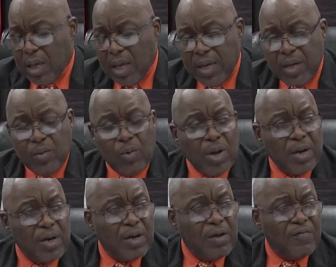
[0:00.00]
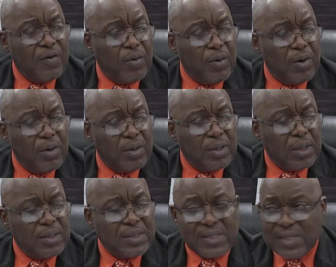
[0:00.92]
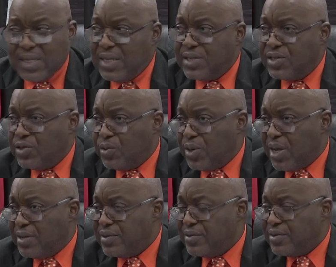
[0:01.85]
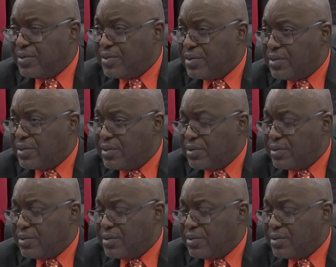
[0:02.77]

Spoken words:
any one of our C students